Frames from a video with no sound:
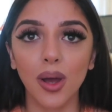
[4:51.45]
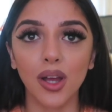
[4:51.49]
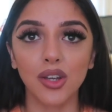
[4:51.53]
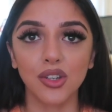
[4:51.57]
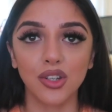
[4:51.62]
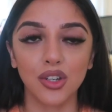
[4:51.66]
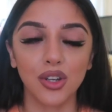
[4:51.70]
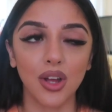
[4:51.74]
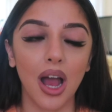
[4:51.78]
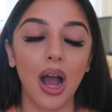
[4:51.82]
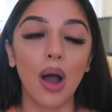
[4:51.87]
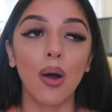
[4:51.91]
But I
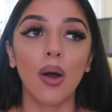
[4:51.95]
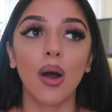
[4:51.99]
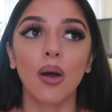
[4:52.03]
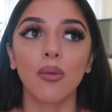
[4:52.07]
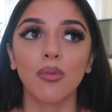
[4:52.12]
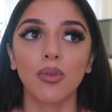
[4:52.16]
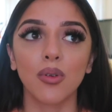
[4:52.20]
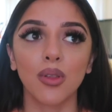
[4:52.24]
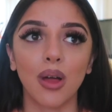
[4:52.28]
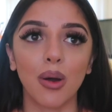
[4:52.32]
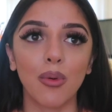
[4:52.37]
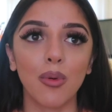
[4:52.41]
don't know how
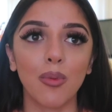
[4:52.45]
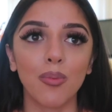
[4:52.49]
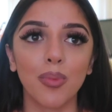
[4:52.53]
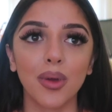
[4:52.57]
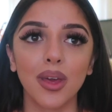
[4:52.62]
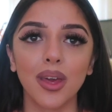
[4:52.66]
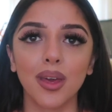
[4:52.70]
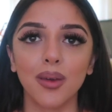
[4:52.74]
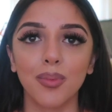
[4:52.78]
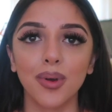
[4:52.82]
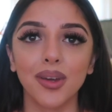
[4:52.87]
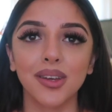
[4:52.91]
helpful that would
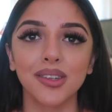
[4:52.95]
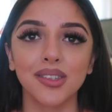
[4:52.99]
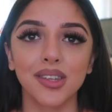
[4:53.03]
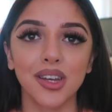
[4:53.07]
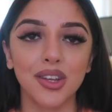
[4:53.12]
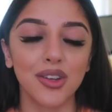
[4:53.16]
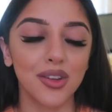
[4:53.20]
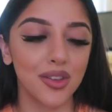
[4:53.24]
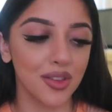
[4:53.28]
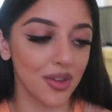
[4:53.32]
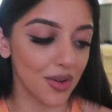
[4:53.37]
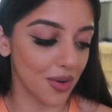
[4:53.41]
be, because
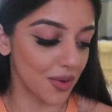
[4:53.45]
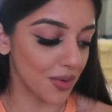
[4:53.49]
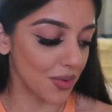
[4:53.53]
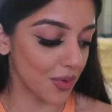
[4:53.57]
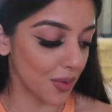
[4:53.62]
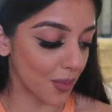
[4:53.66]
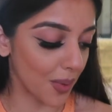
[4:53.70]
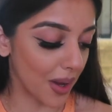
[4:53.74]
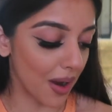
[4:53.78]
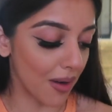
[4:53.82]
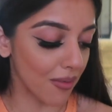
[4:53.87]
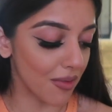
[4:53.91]
I know
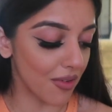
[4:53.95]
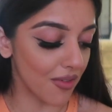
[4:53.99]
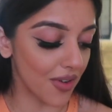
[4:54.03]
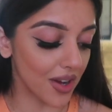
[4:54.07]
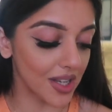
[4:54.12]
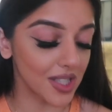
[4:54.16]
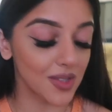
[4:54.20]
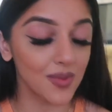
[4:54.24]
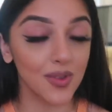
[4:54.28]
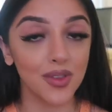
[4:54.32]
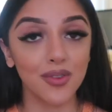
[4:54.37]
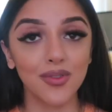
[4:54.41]
that the way I
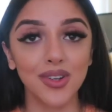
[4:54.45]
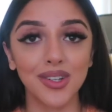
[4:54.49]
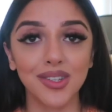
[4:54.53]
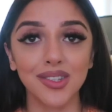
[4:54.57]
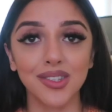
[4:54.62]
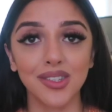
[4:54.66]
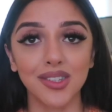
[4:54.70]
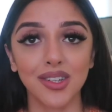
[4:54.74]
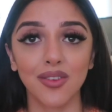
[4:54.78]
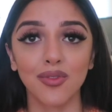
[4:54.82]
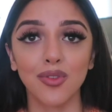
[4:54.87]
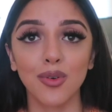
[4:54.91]
revised for the
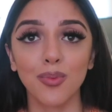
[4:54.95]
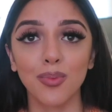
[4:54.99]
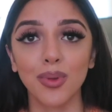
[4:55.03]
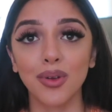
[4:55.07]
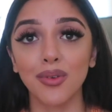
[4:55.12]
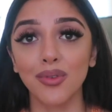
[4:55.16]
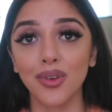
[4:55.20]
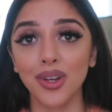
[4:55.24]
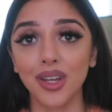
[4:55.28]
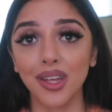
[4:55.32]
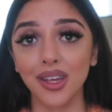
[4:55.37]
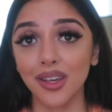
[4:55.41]
written stuff would
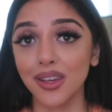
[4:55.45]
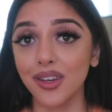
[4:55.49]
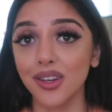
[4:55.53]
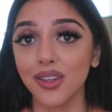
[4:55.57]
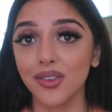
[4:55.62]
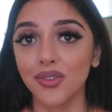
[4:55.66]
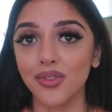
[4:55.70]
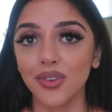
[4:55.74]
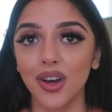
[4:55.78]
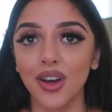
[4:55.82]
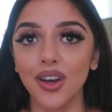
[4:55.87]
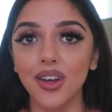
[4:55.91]
be really
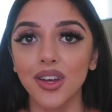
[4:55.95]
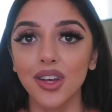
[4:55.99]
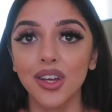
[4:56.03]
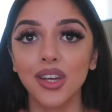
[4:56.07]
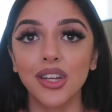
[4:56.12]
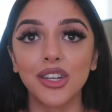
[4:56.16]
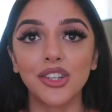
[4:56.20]
good for